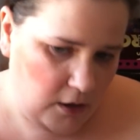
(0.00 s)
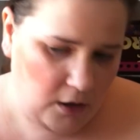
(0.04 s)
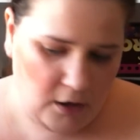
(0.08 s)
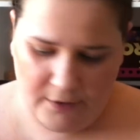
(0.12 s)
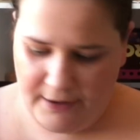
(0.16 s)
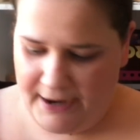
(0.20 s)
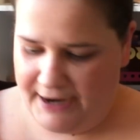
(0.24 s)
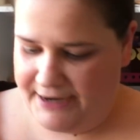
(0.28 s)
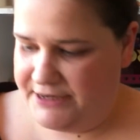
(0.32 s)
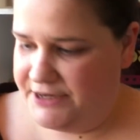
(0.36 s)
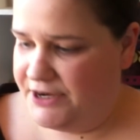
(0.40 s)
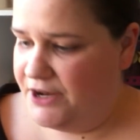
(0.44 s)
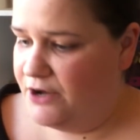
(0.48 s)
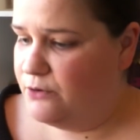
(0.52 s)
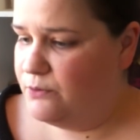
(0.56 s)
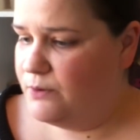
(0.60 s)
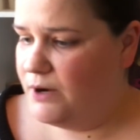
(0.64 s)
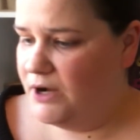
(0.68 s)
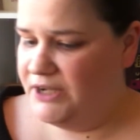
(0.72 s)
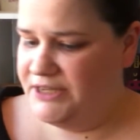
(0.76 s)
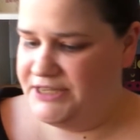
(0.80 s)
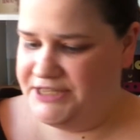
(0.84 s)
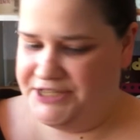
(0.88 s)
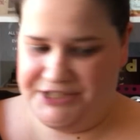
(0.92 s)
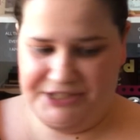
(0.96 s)
All right, you know
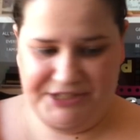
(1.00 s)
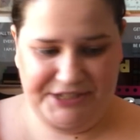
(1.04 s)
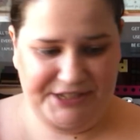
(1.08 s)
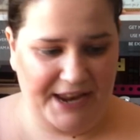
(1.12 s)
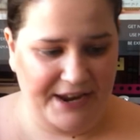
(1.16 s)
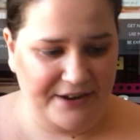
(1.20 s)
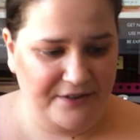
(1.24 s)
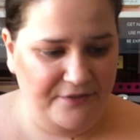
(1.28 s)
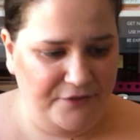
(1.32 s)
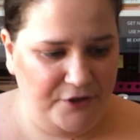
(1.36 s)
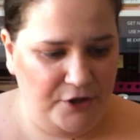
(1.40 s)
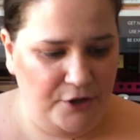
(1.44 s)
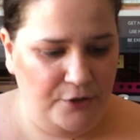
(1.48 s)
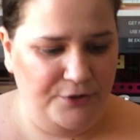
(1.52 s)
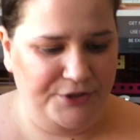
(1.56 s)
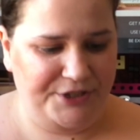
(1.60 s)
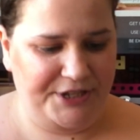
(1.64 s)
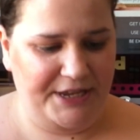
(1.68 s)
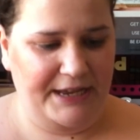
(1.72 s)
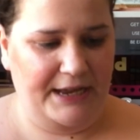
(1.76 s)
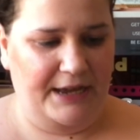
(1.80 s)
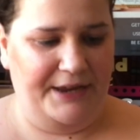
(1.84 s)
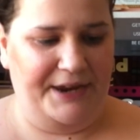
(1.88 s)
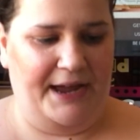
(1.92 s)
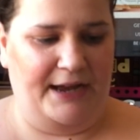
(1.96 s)
what? Instead of
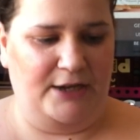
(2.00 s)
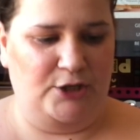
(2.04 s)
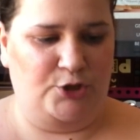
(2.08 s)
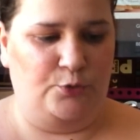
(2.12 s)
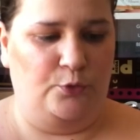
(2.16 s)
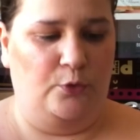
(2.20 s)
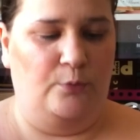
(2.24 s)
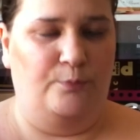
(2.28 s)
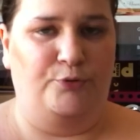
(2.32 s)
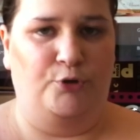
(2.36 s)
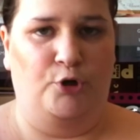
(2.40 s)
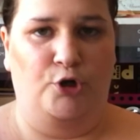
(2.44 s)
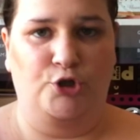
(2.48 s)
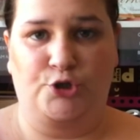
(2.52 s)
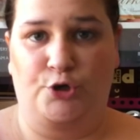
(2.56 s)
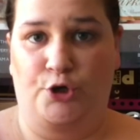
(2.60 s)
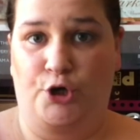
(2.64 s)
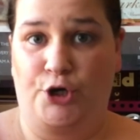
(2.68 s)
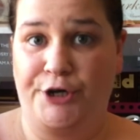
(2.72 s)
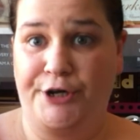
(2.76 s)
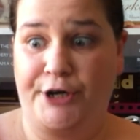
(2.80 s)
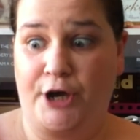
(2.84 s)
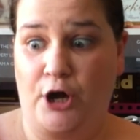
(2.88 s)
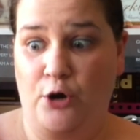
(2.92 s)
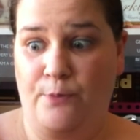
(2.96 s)
using an actual brush, I'm
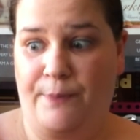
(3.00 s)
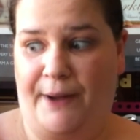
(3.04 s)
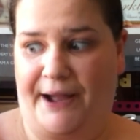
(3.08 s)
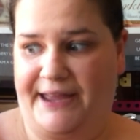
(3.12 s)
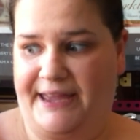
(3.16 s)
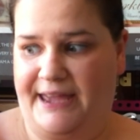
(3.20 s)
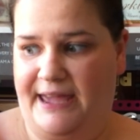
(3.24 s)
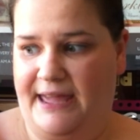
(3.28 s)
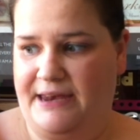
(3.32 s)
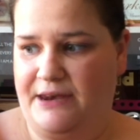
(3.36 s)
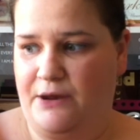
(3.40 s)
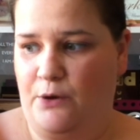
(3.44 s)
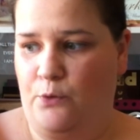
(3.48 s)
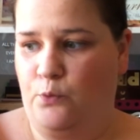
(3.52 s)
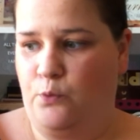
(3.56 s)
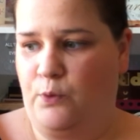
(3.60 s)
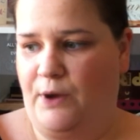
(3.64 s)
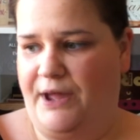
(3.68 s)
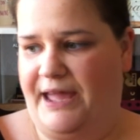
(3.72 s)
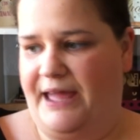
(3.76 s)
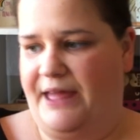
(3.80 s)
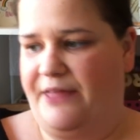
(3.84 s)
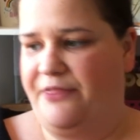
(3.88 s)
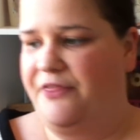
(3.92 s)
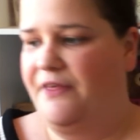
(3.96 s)
going to go back in
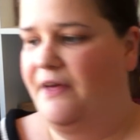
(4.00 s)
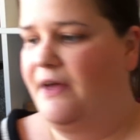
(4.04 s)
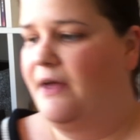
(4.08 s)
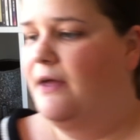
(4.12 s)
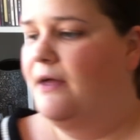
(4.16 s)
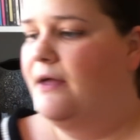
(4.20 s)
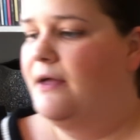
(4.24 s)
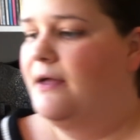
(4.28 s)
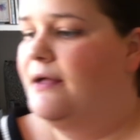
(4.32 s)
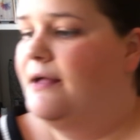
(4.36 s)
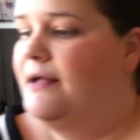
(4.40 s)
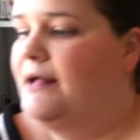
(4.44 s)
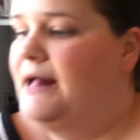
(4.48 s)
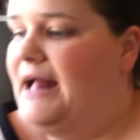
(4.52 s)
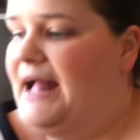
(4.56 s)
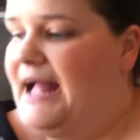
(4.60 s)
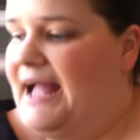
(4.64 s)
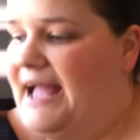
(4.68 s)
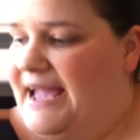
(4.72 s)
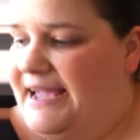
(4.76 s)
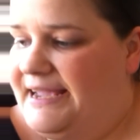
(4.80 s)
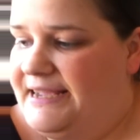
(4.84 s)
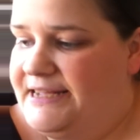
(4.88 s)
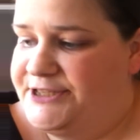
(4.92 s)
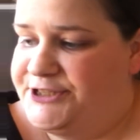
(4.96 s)
with
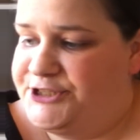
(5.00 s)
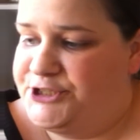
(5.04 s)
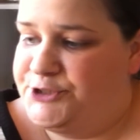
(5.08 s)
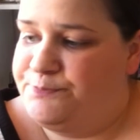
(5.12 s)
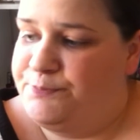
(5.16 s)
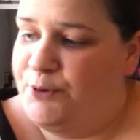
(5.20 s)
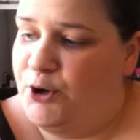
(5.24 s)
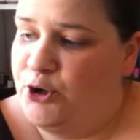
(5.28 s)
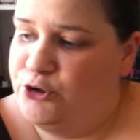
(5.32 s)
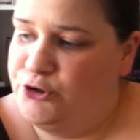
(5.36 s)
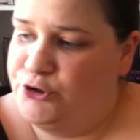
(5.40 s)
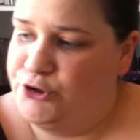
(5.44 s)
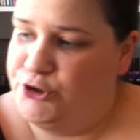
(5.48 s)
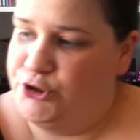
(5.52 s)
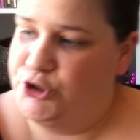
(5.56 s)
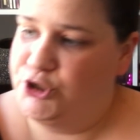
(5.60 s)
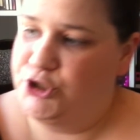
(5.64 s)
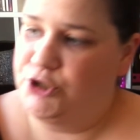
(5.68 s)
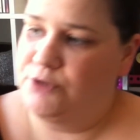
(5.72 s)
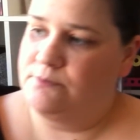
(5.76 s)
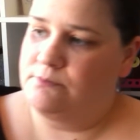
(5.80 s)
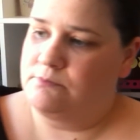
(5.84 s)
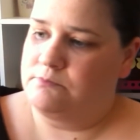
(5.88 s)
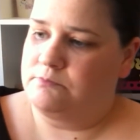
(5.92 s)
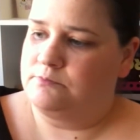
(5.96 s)
a
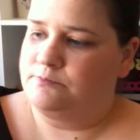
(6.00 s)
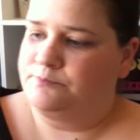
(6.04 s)
sponge.